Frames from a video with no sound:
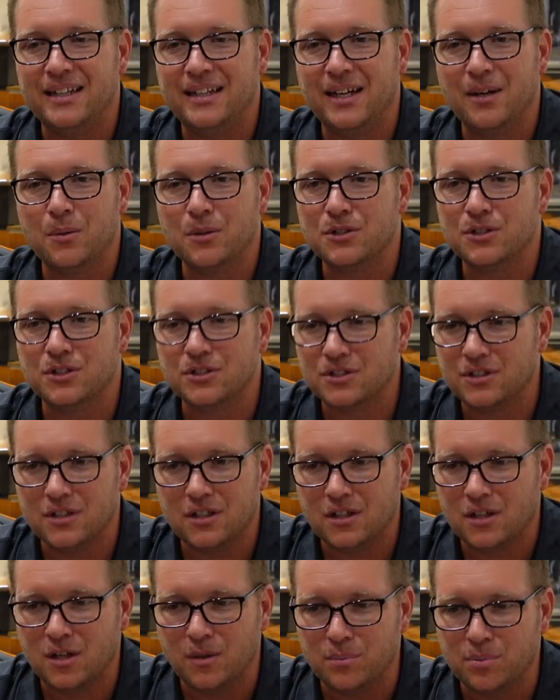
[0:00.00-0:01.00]
they were just
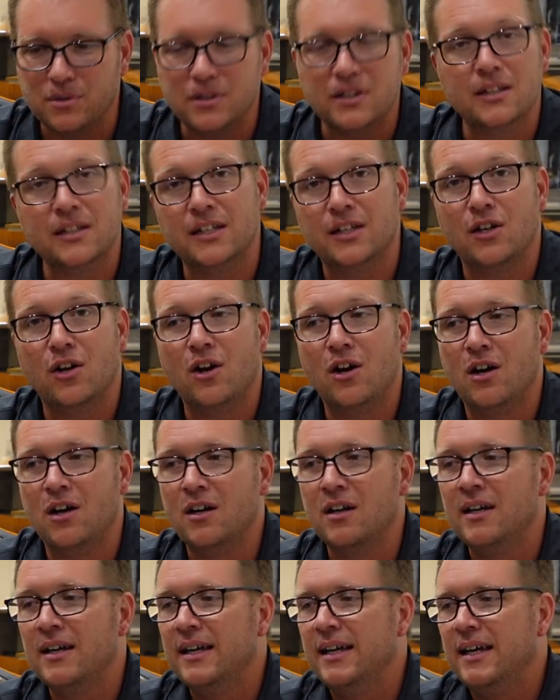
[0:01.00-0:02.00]
completely in awe
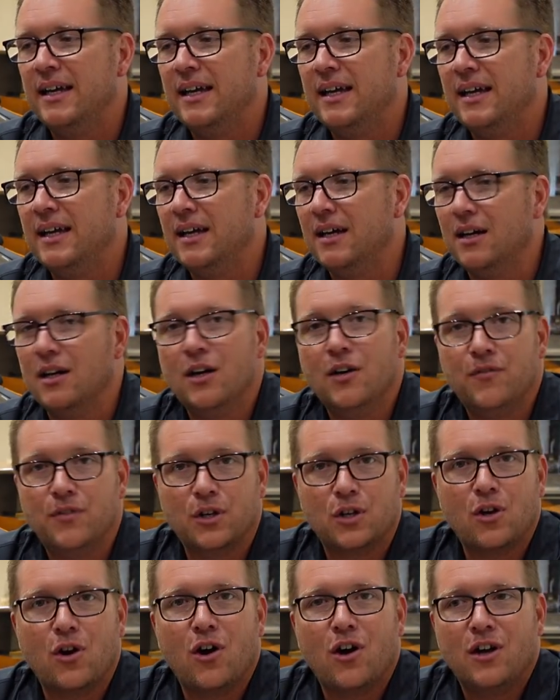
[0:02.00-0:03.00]
of the
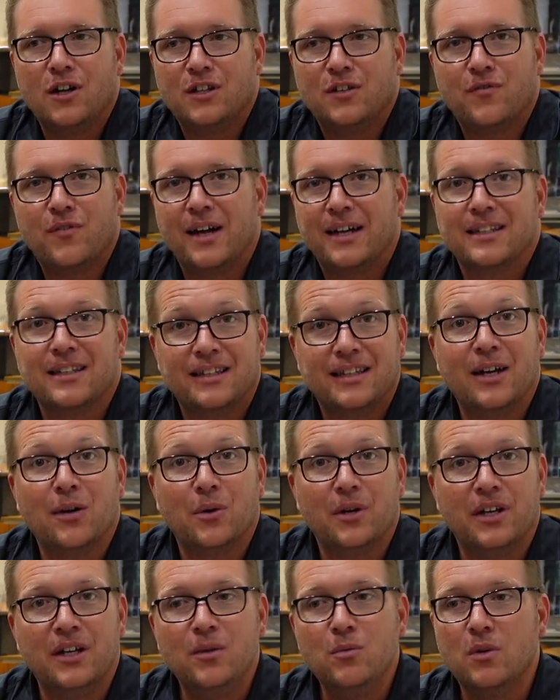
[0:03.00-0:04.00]
car and the fact that they
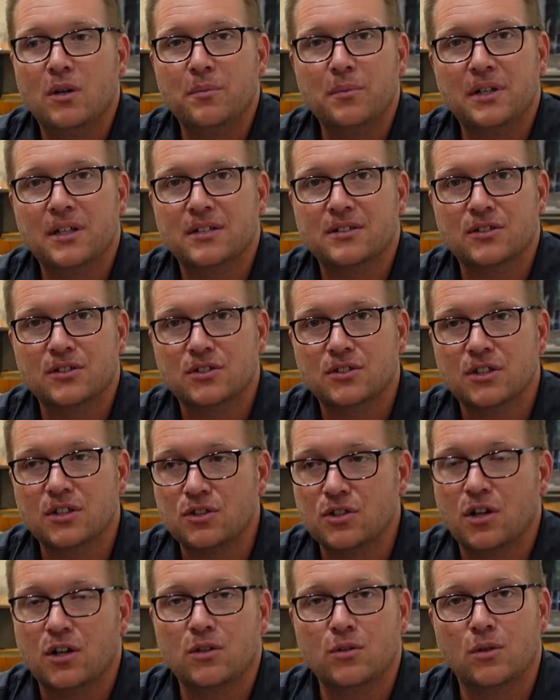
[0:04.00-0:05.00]
were in one, because they're
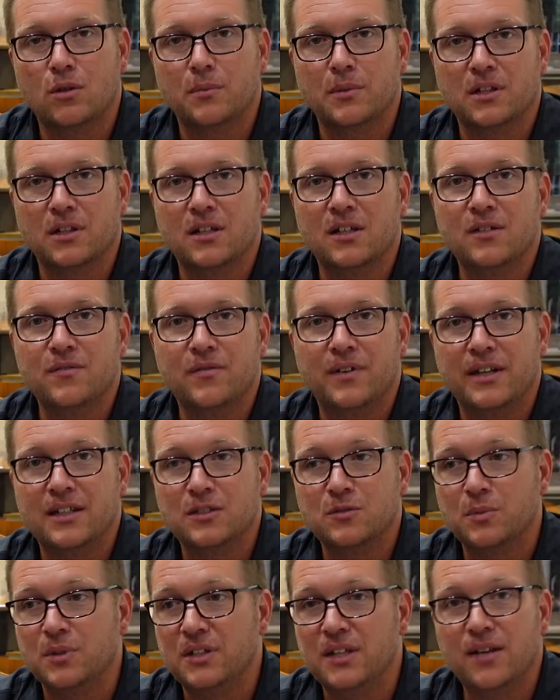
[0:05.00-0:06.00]
such hardcore McLaren
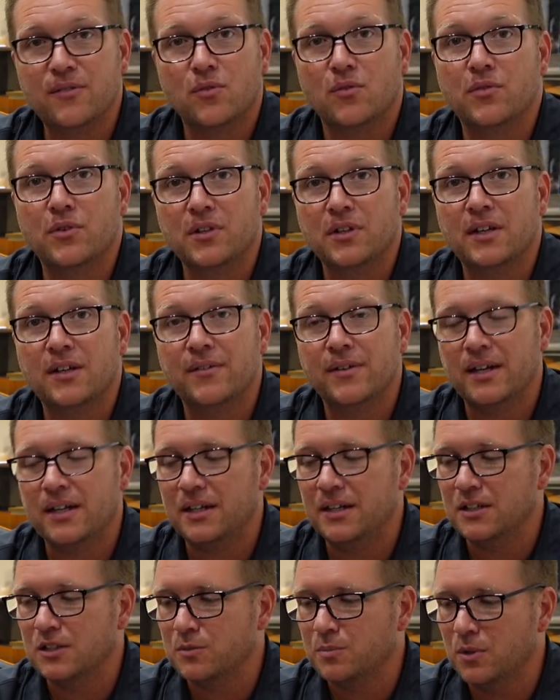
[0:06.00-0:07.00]
fans but never really have had
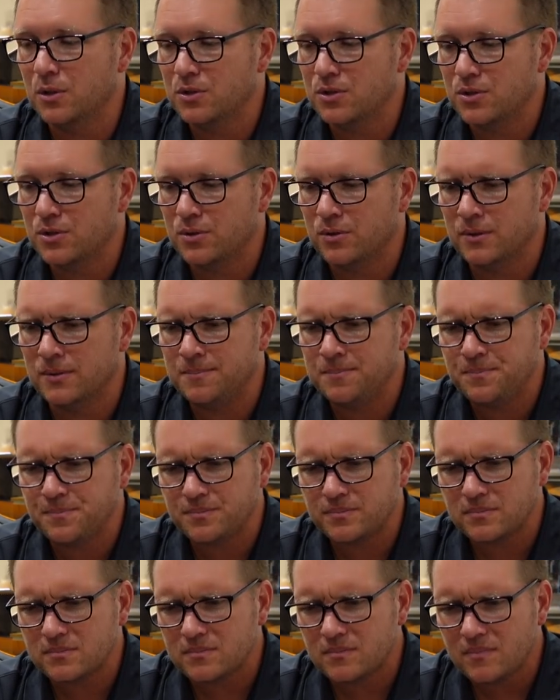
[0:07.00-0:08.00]
any exposure to them.
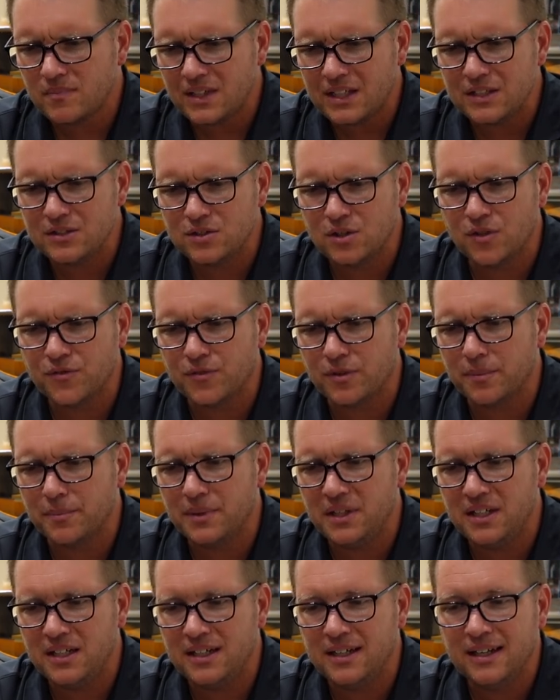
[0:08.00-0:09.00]
So for
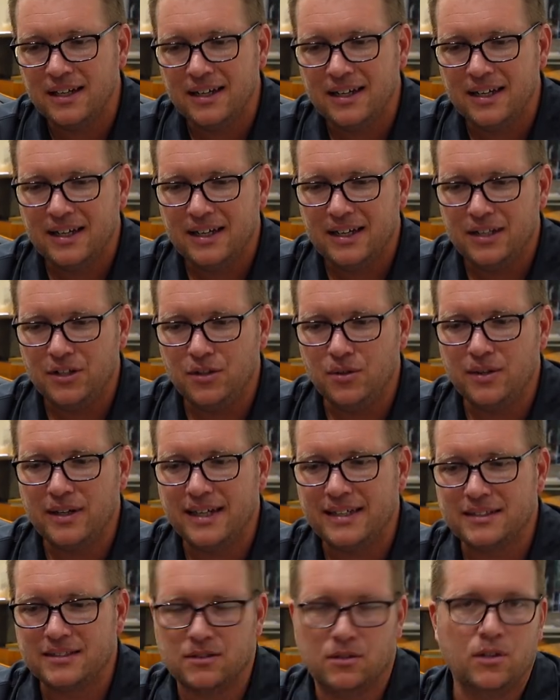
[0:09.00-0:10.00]
me, you
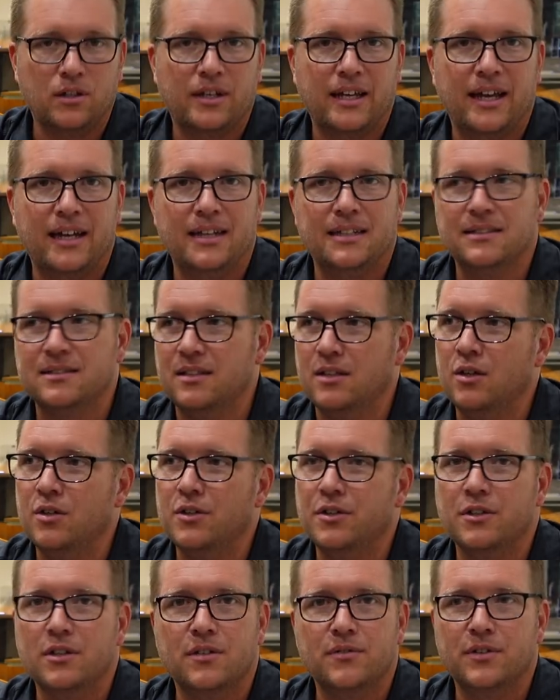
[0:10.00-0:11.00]
guys look at it and say, oh,
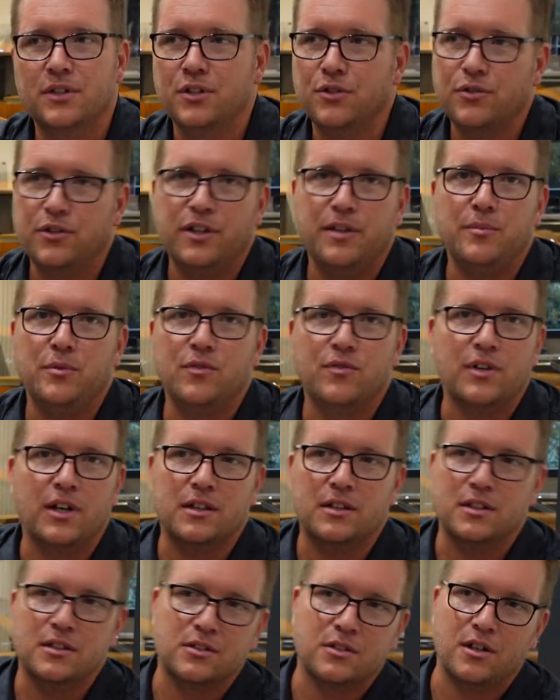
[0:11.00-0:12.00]
you're living the dream, you've
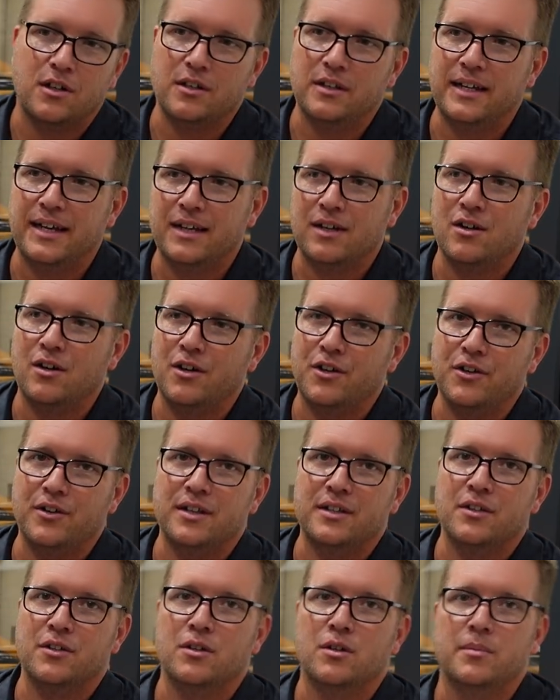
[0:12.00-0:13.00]
got this car, that car, you're
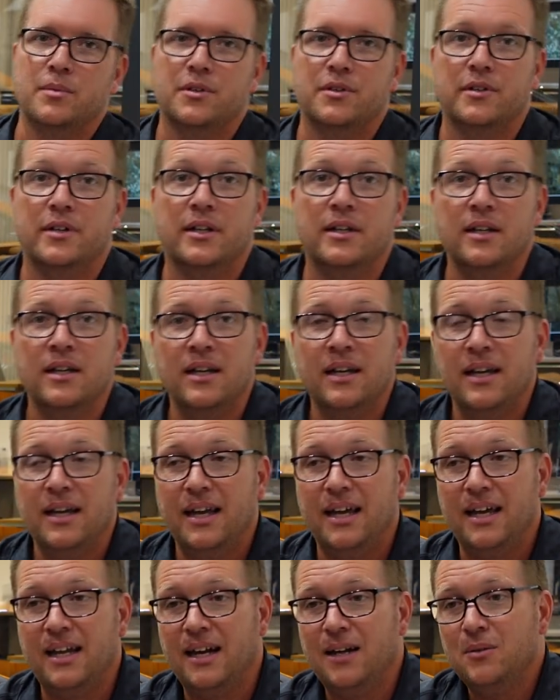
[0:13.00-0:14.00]
at the Nürburgring.
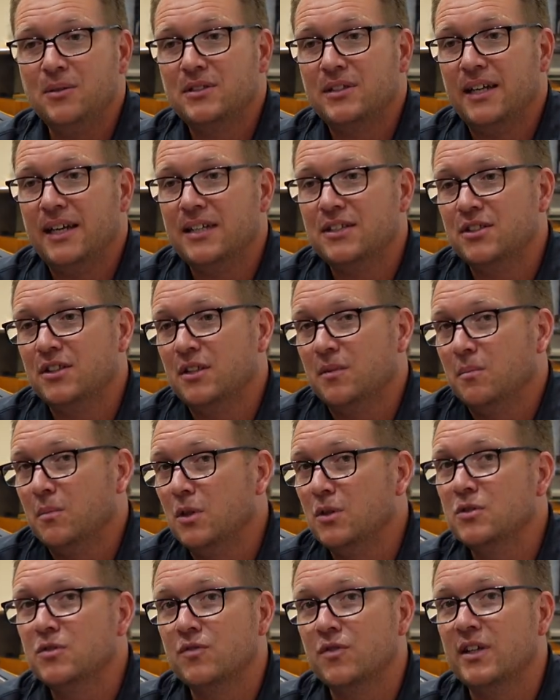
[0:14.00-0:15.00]
And I would say actually the
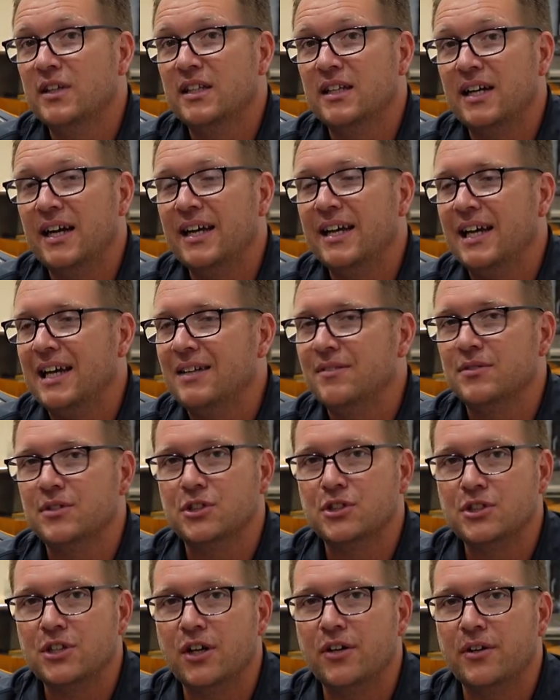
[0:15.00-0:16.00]
most fun that I have is
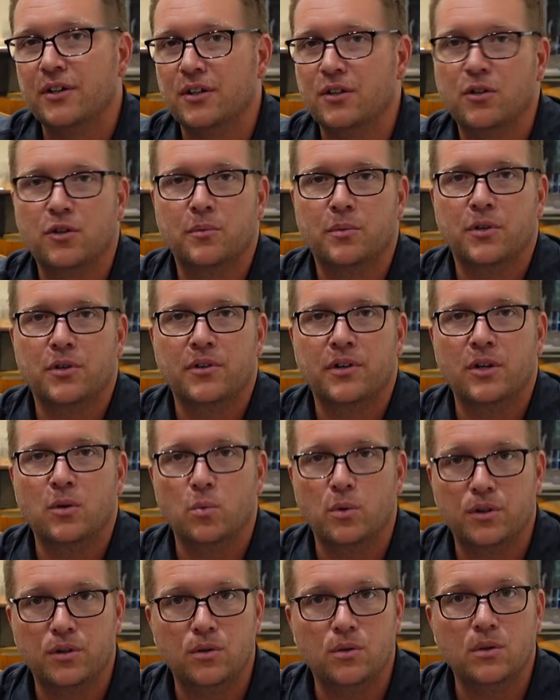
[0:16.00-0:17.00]
sharing the Nürburgring
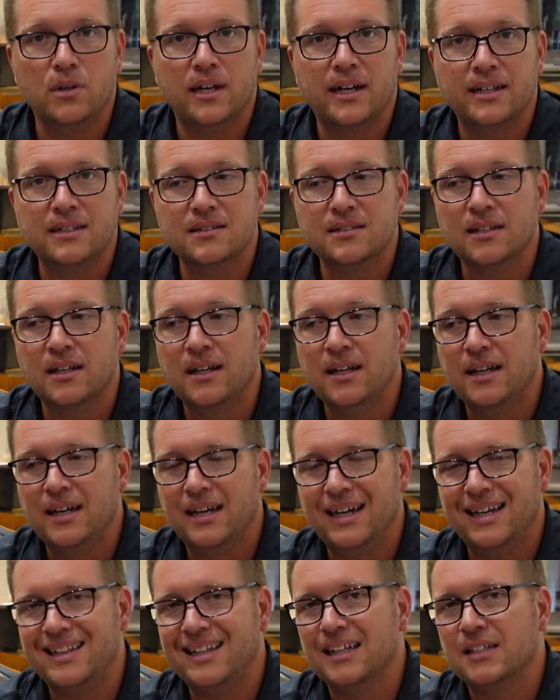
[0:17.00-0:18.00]
with you guys,
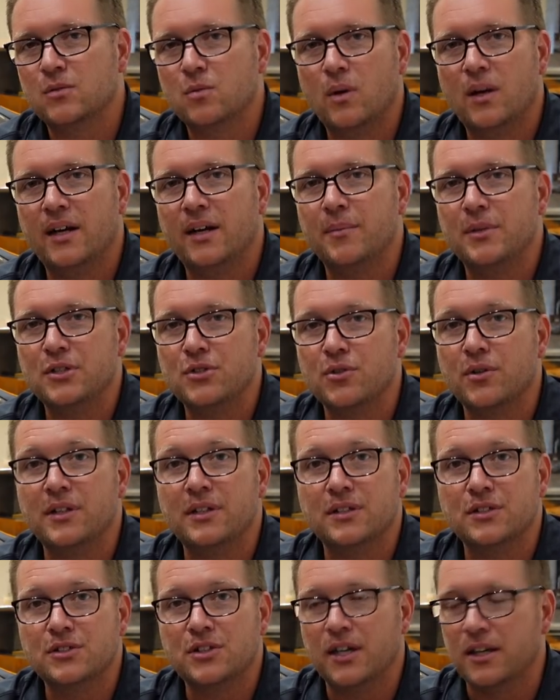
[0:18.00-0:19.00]
and that's why I'm enjoying
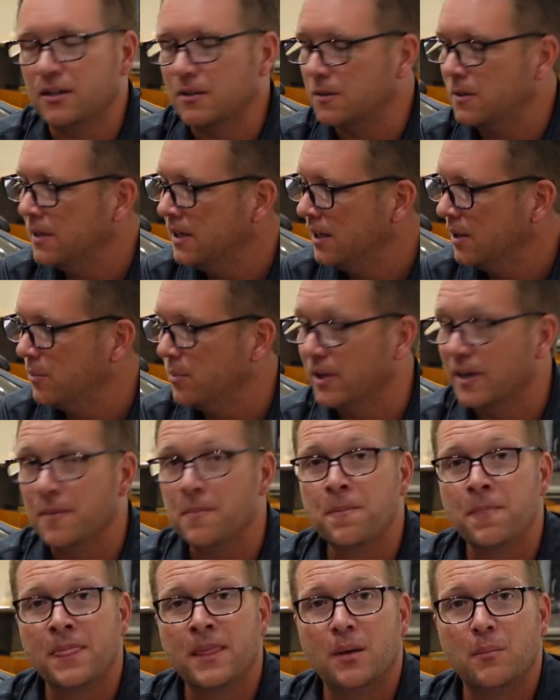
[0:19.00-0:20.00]
this channel.
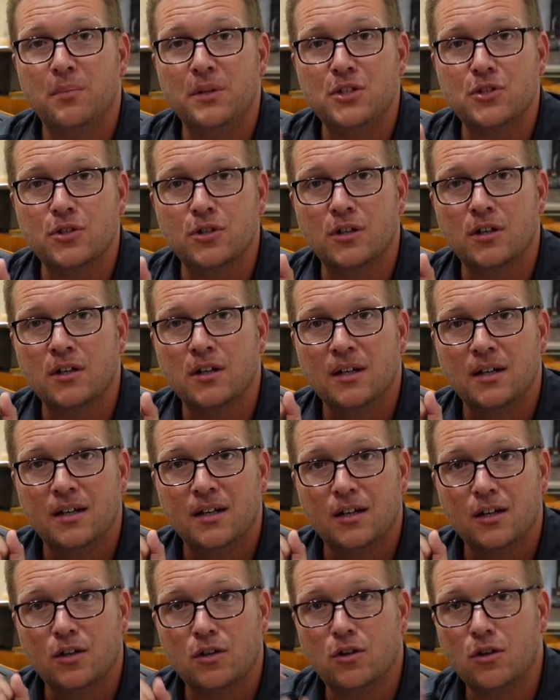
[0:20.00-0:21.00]
But be sure,
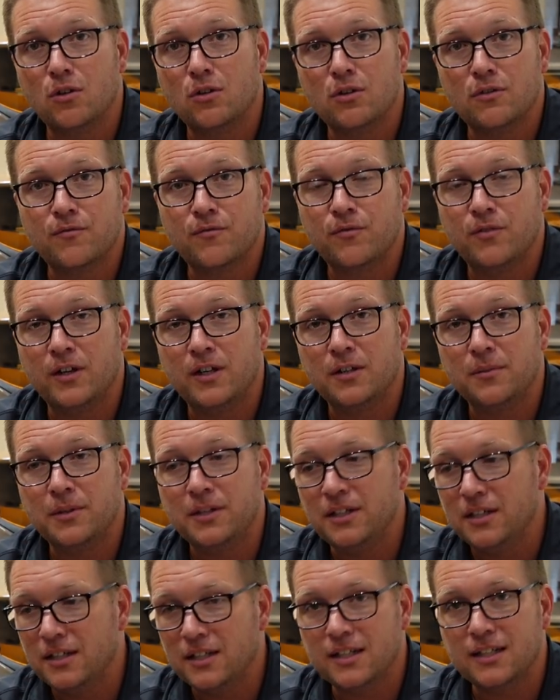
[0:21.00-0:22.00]
go fund
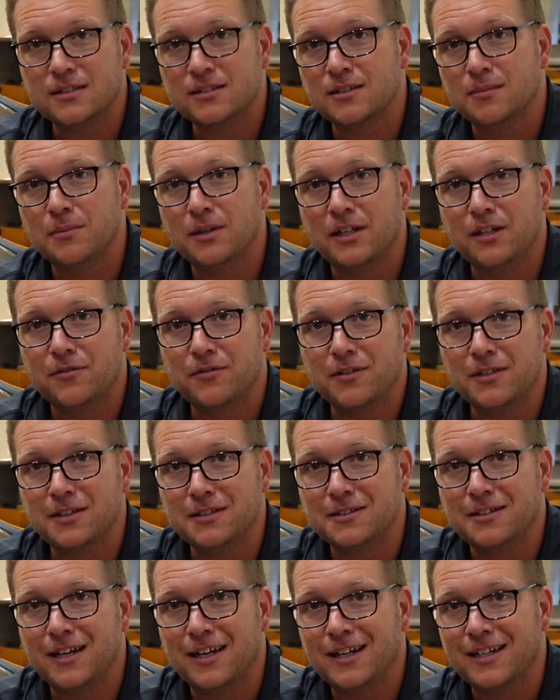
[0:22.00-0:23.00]
me, get some money for
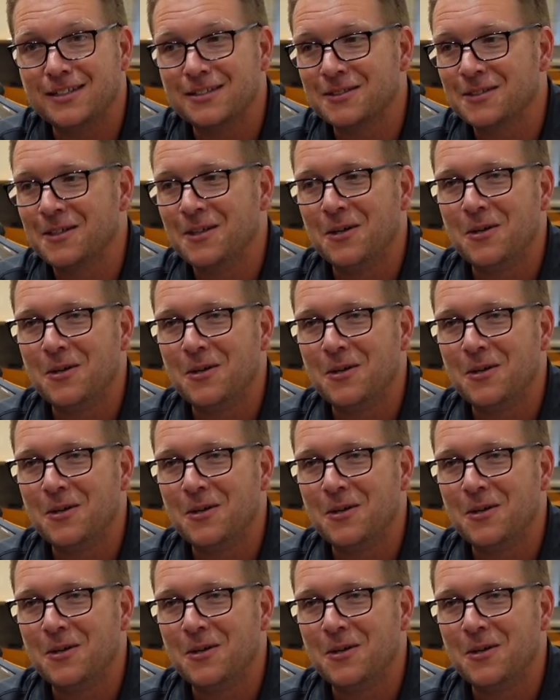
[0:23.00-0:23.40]
these guys.